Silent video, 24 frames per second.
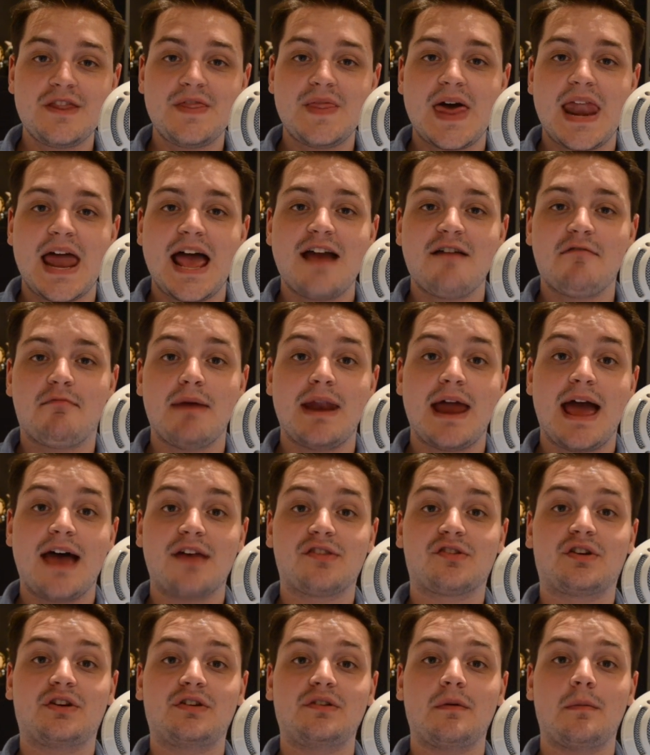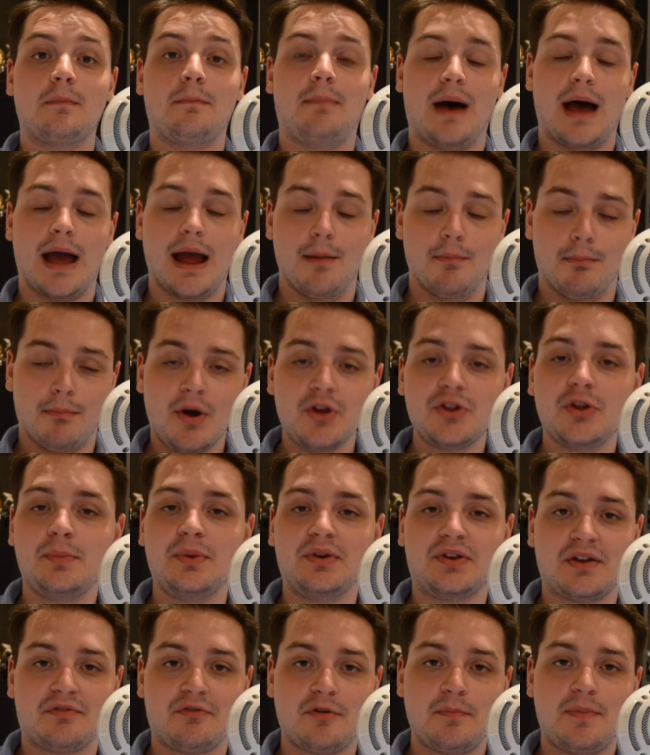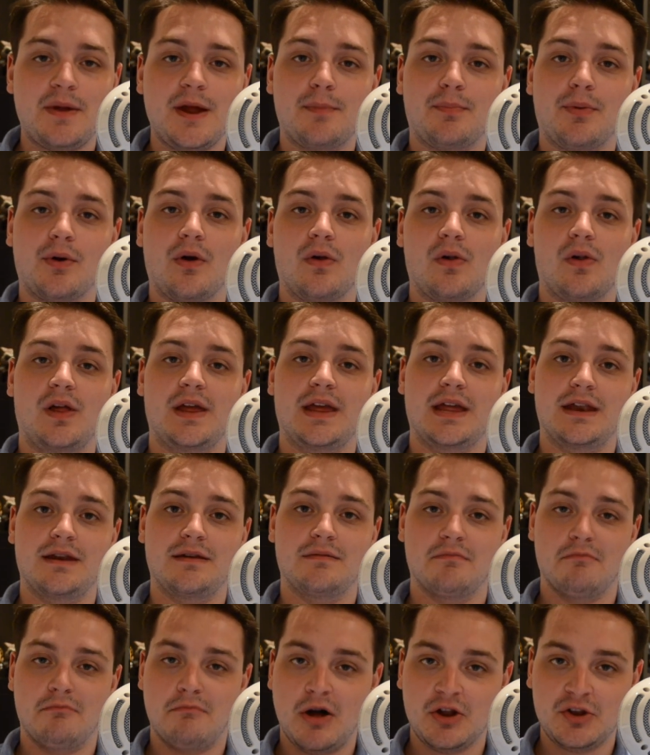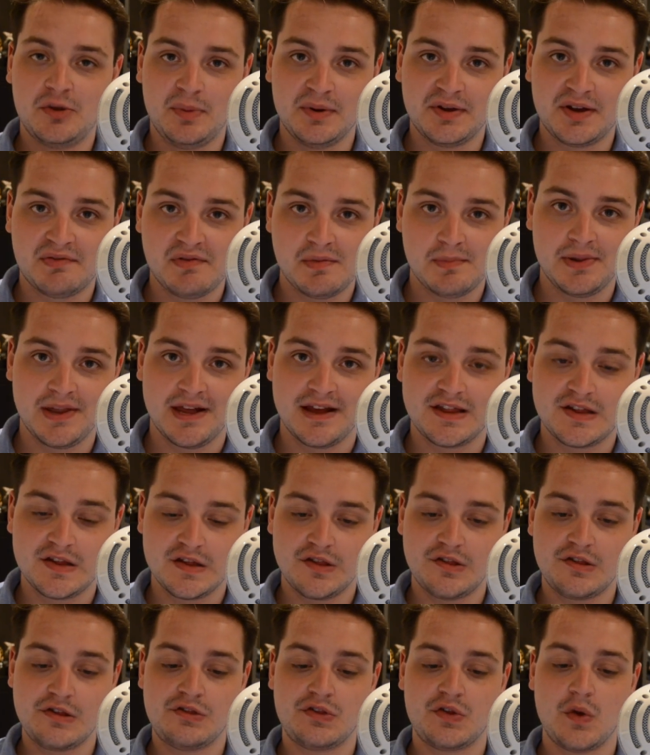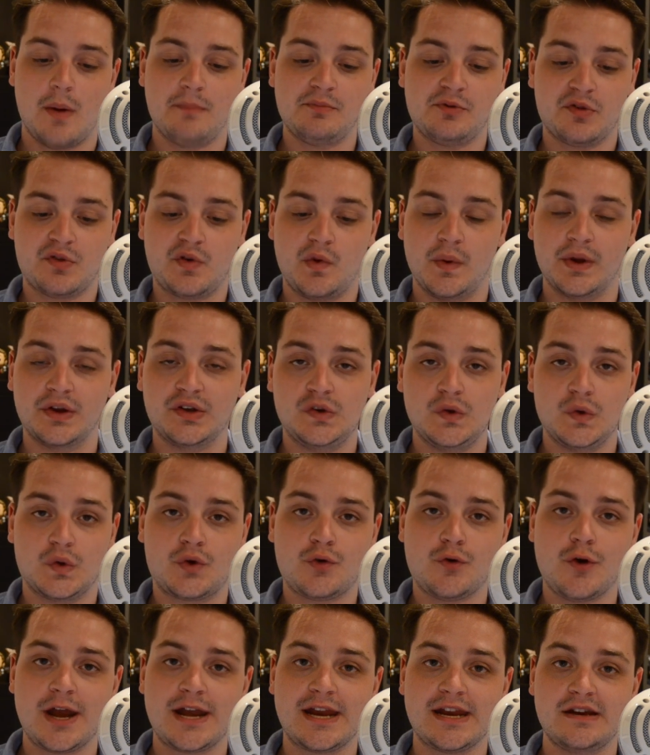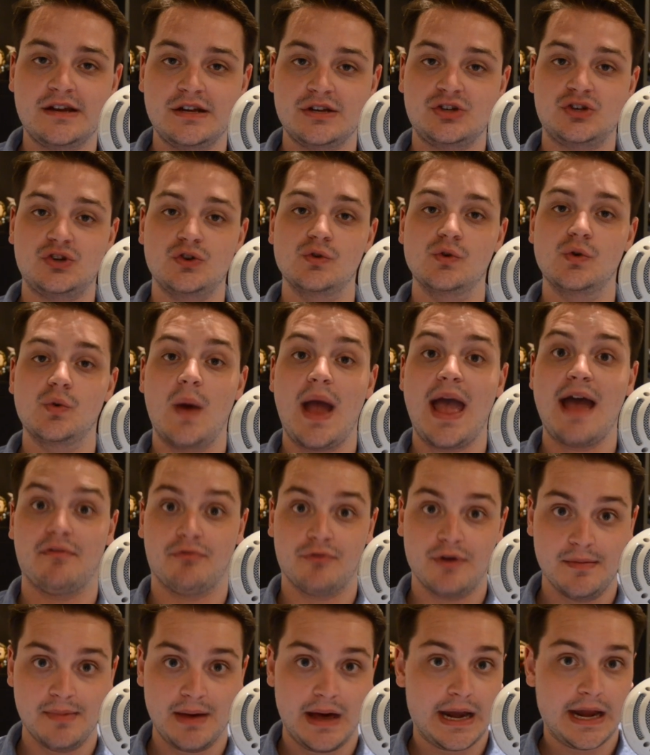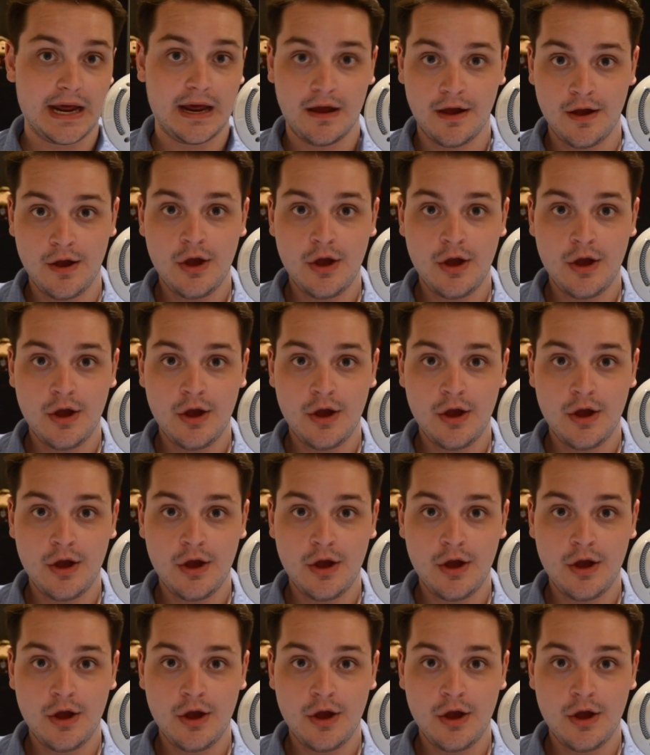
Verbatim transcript: that I have been asked by multiple different people in multiple different places, so I'm just going to credit it to everybody.